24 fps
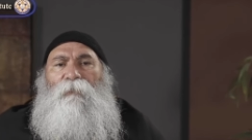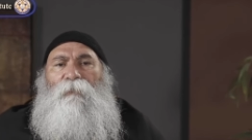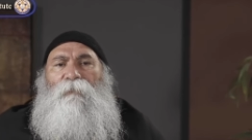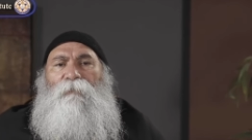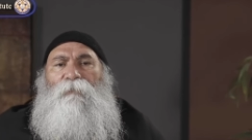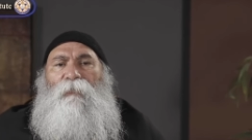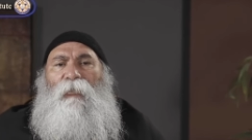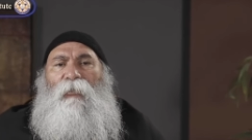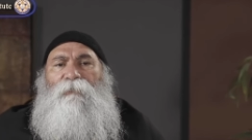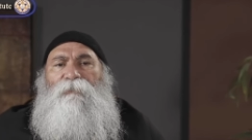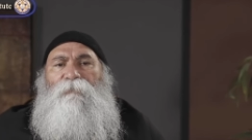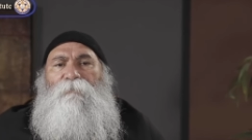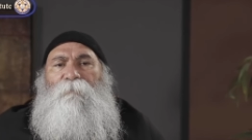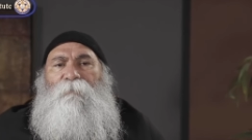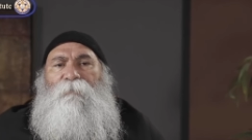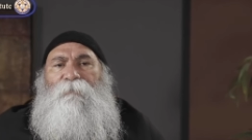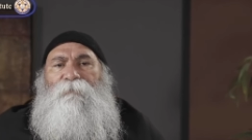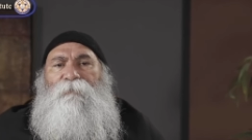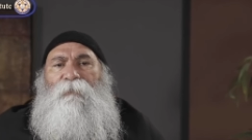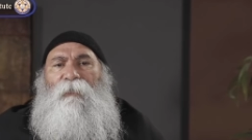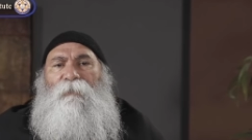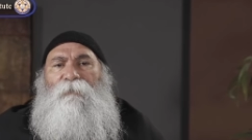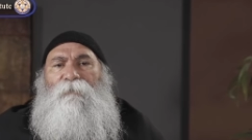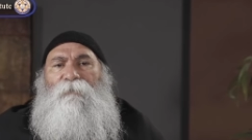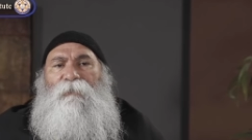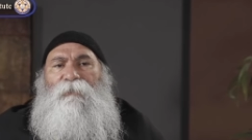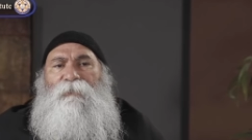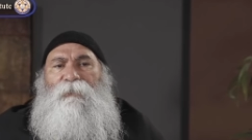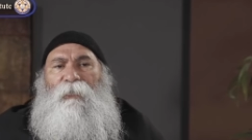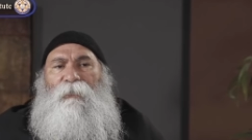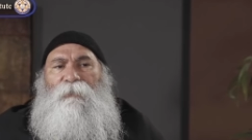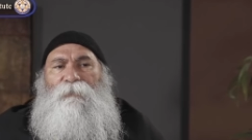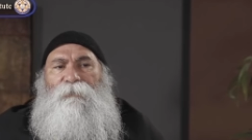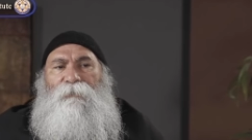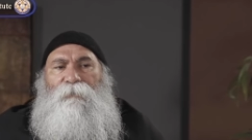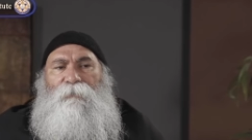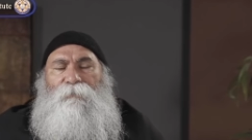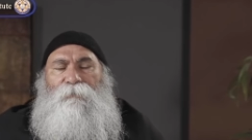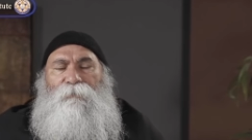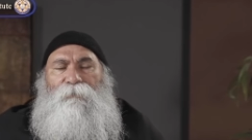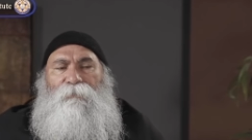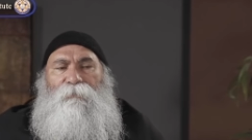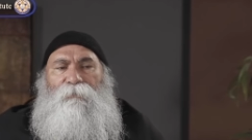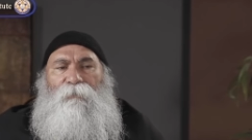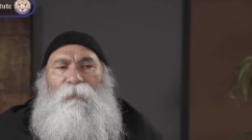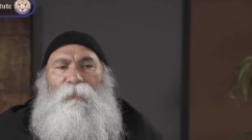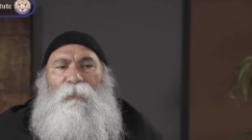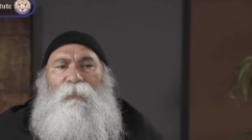attachments and
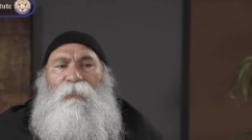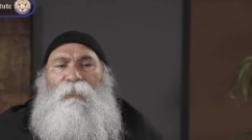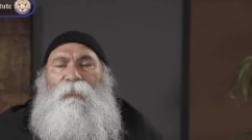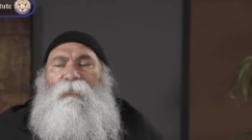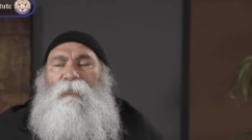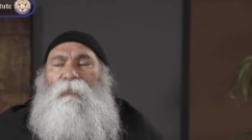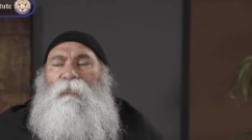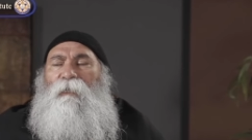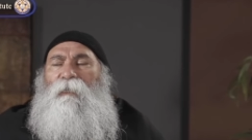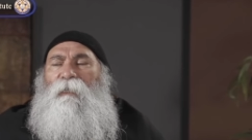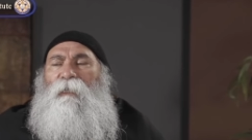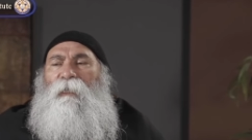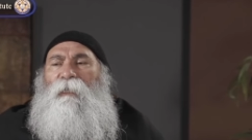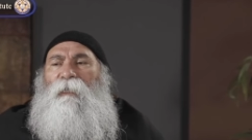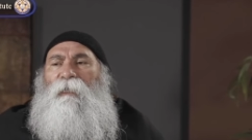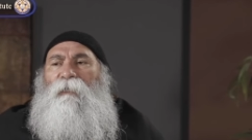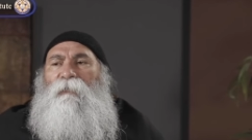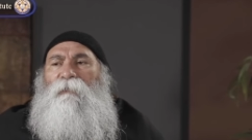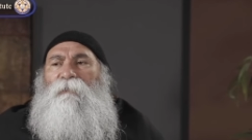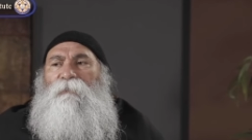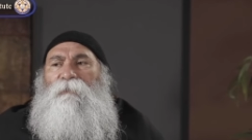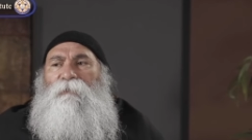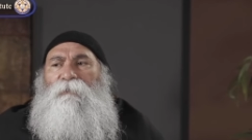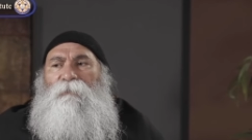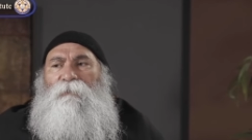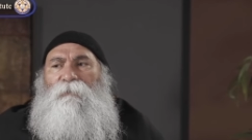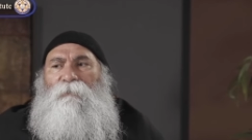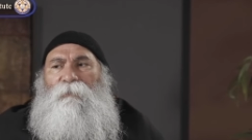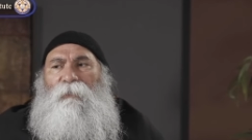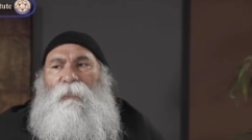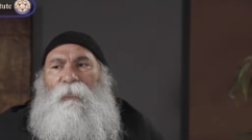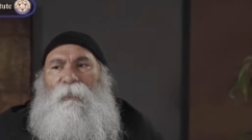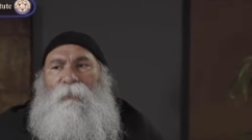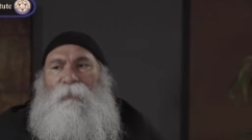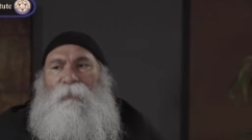rejections, like and doesn't